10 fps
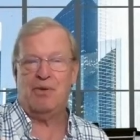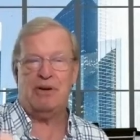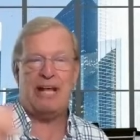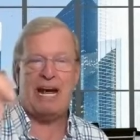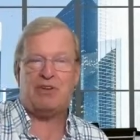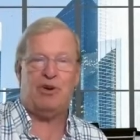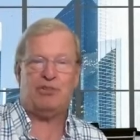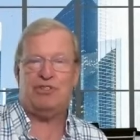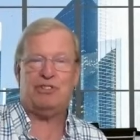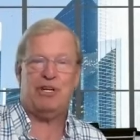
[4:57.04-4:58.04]
or that
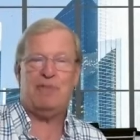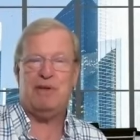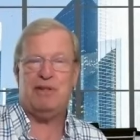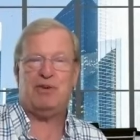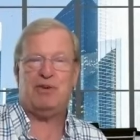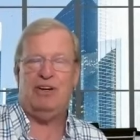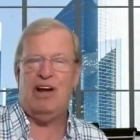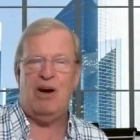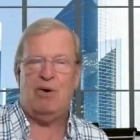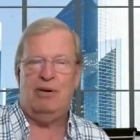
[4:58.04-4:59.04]
girl, she's going to be the girl.
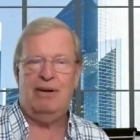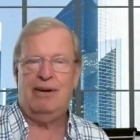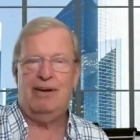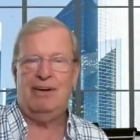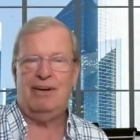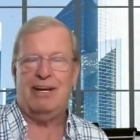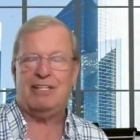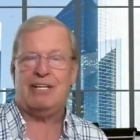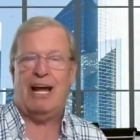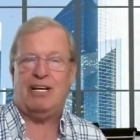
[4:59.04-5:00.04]
No,
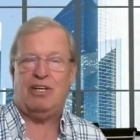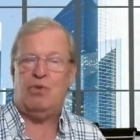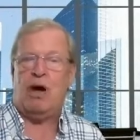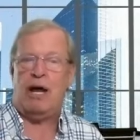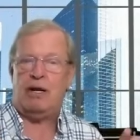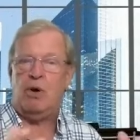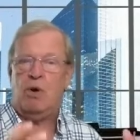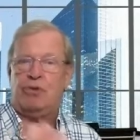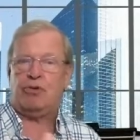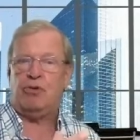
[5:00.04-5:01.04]
it's like you have got to
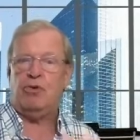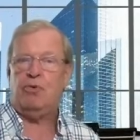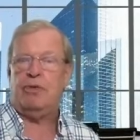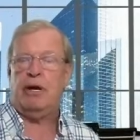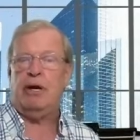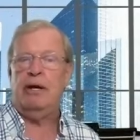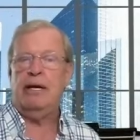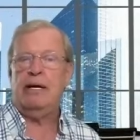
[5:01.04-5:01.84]
go through the